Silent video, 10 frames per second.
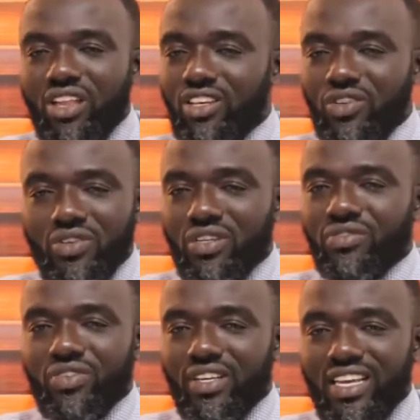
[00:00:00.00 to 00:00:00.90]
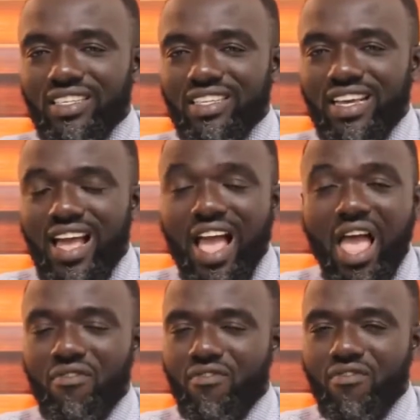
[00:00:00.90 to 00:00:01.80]
Do not forget
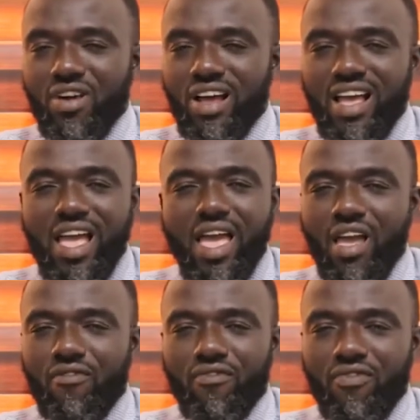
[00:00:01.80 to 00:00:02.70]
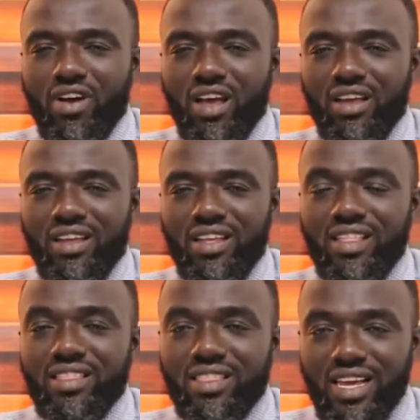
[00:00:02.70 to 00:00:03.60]
ever, ever
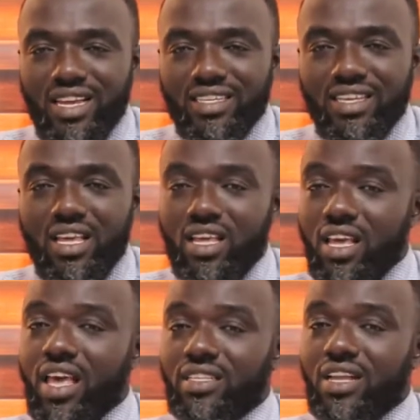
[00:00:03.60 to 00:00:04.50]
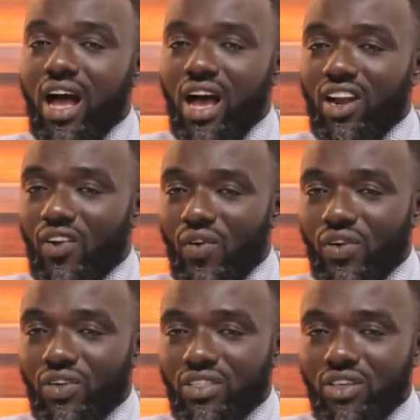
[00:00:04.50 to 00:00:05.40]
that He is our
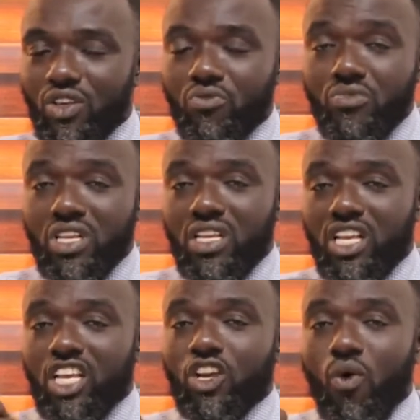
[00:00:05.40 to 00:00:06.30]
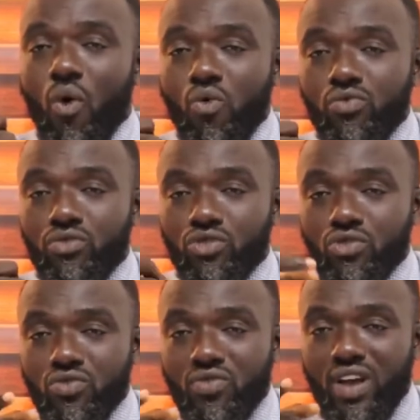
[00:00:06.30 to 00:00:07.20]
Lord, meaning owns
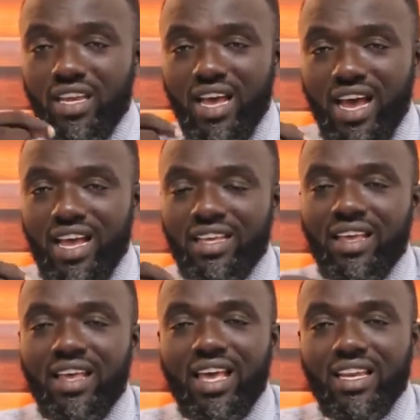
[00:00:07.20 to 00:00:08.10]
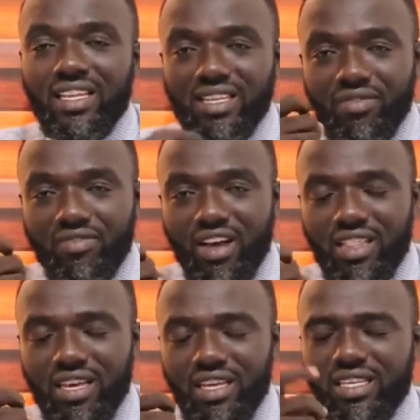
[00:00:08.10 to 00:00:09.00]
you and I, and He's our
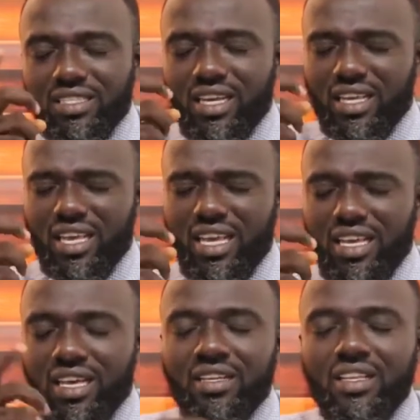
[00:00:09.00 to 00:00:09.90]
Father, He's our King,